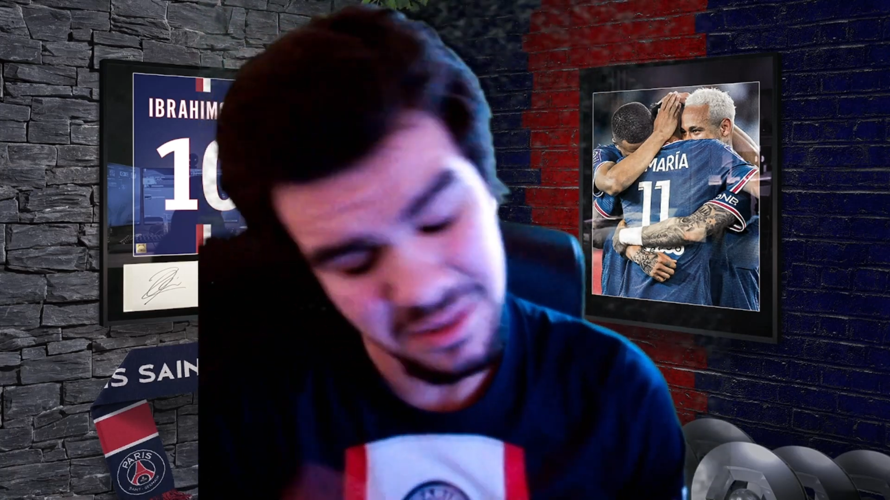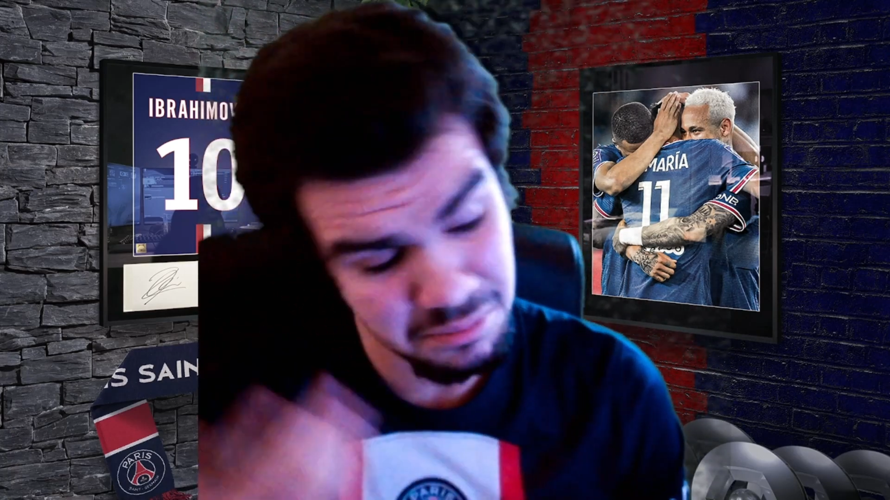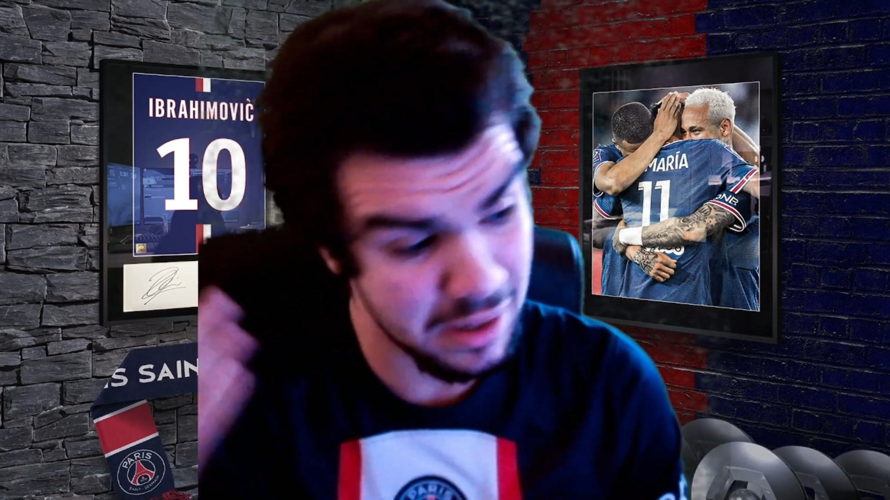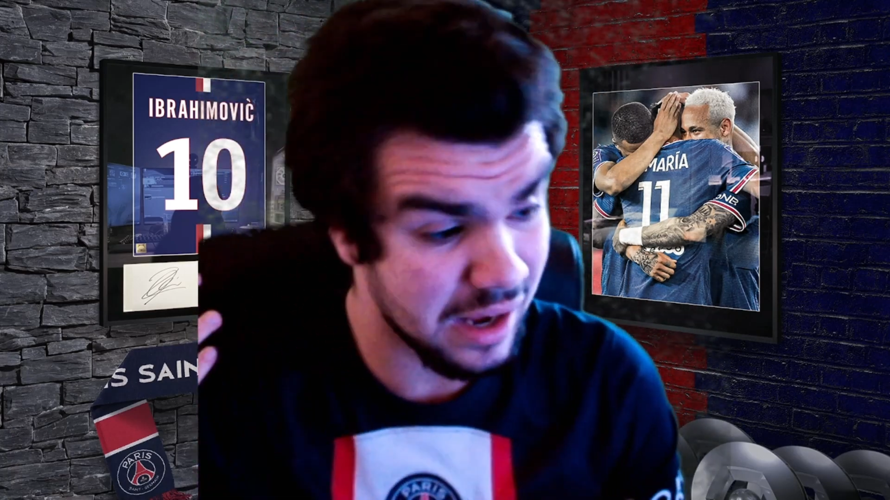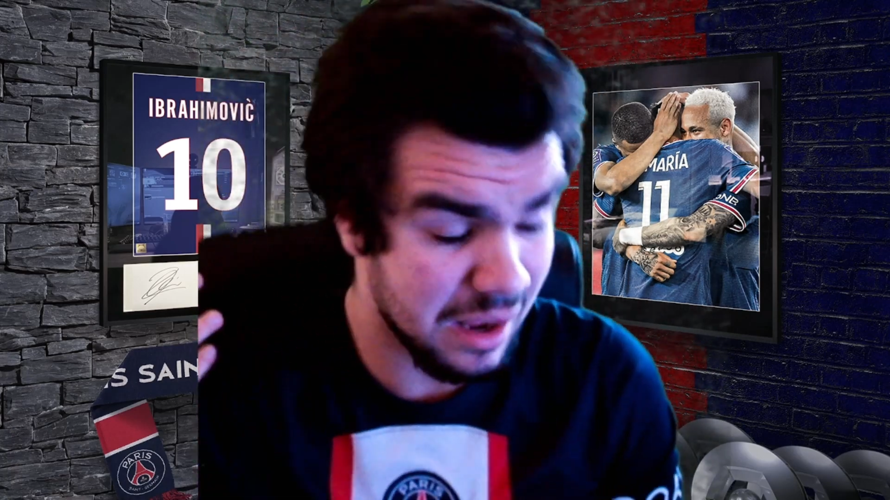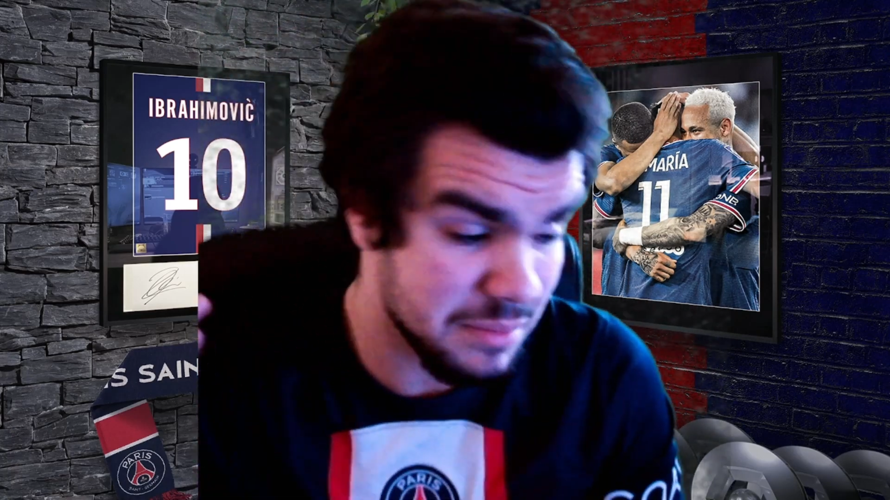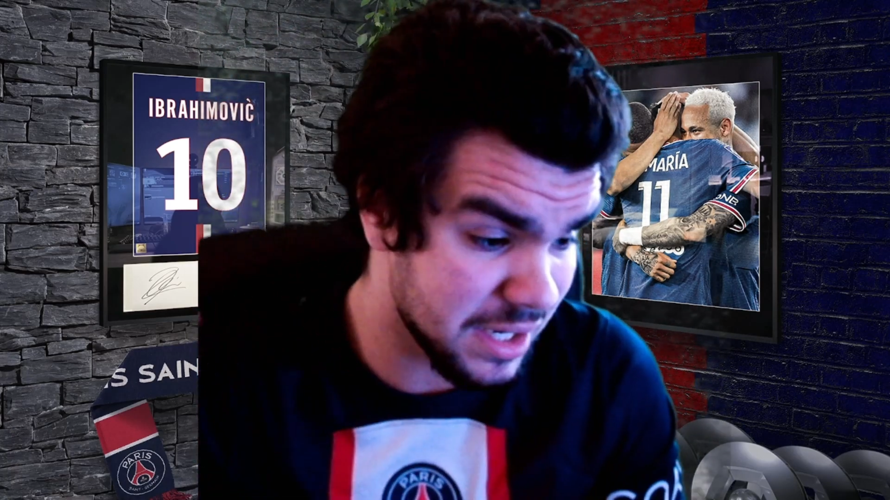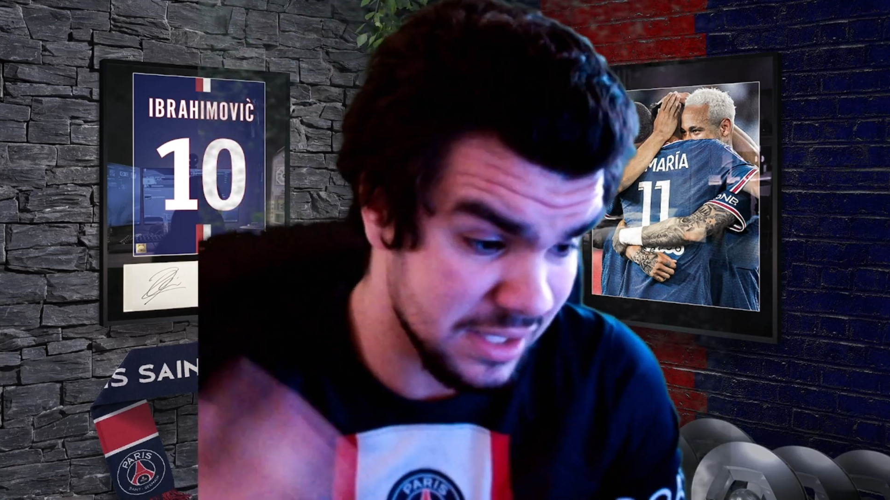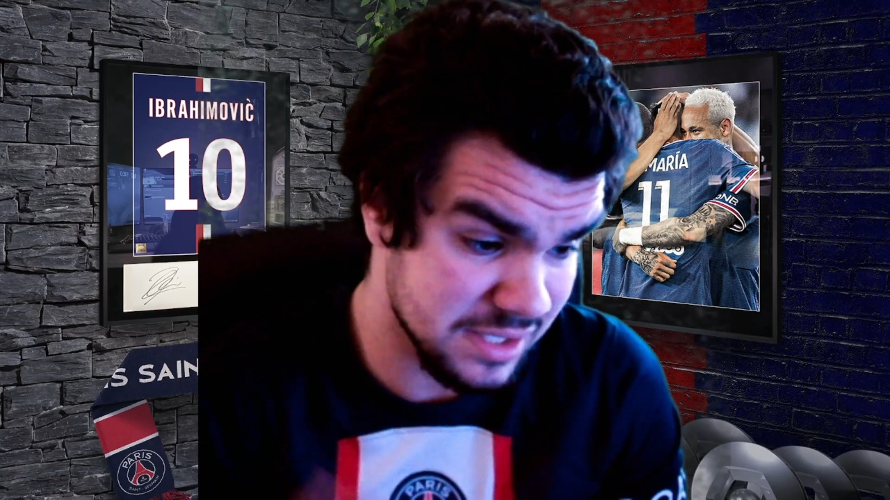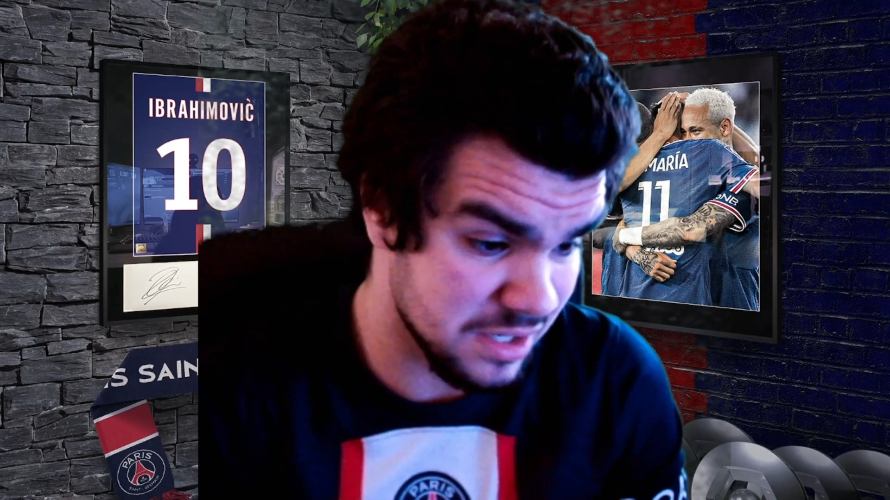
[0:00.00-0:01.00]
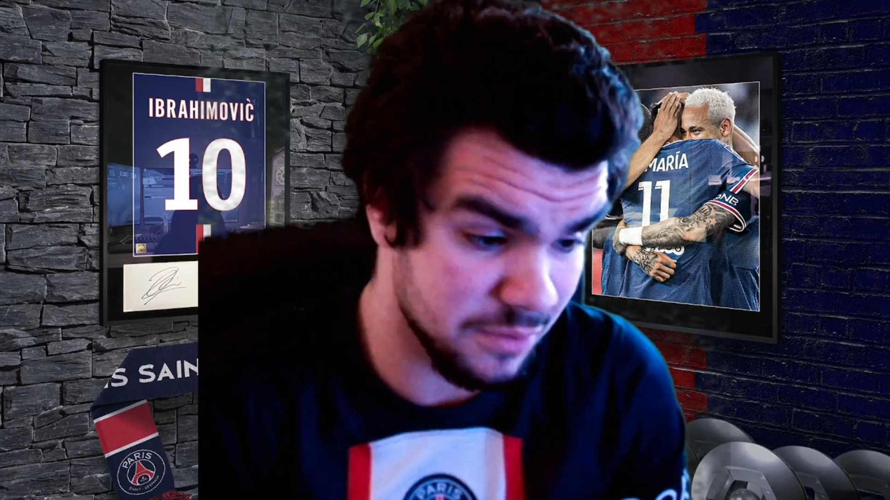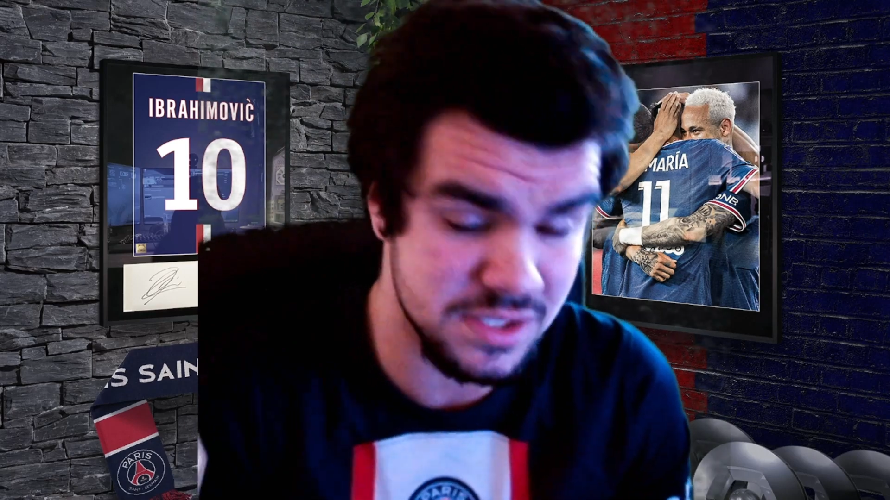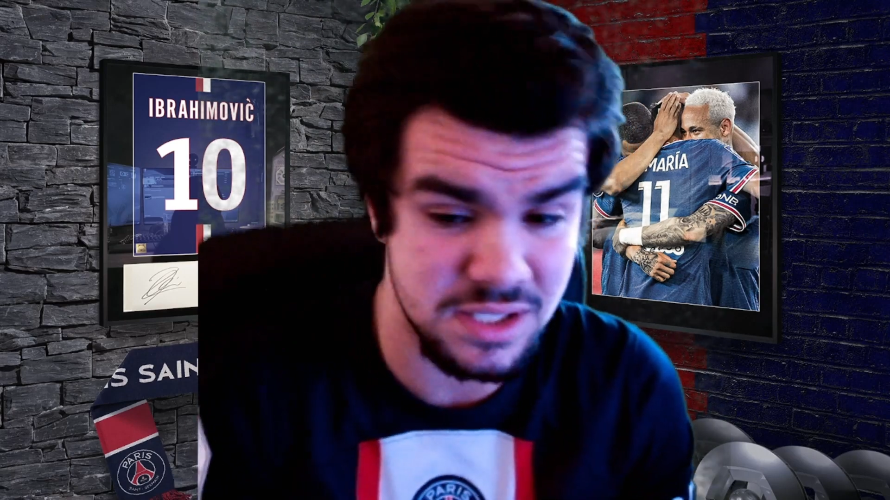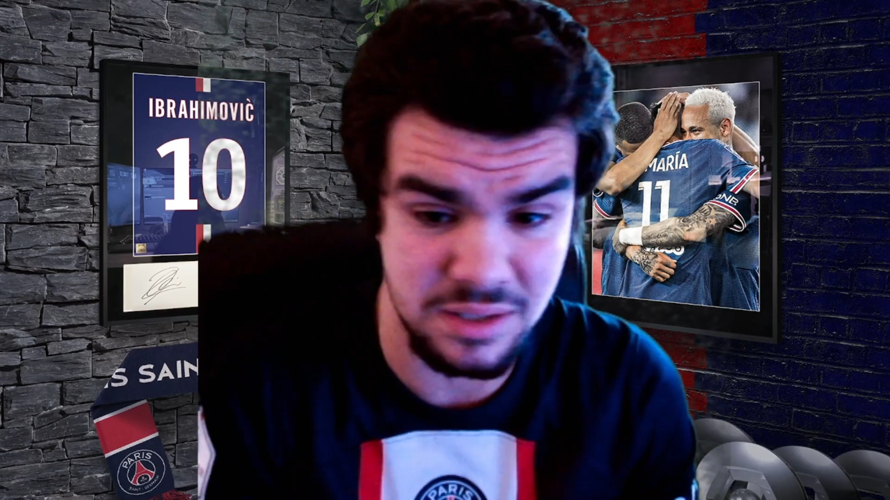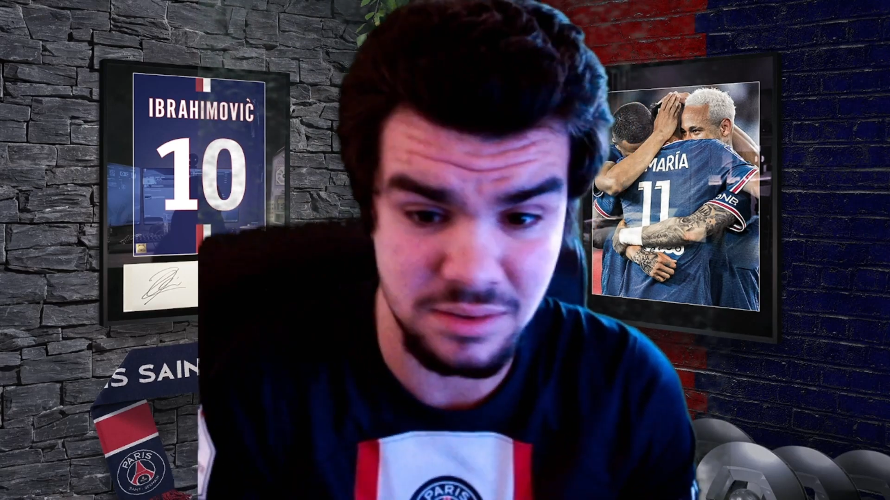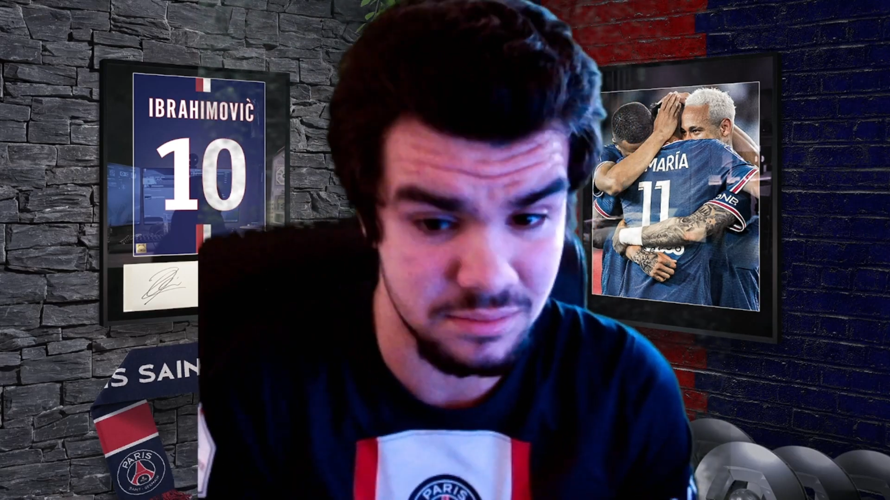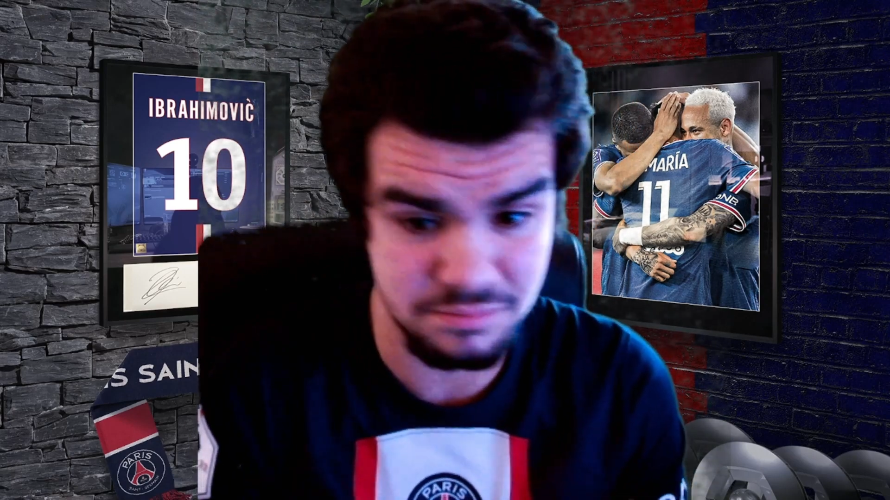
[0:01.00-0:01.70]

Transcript: But I mean, he's obviously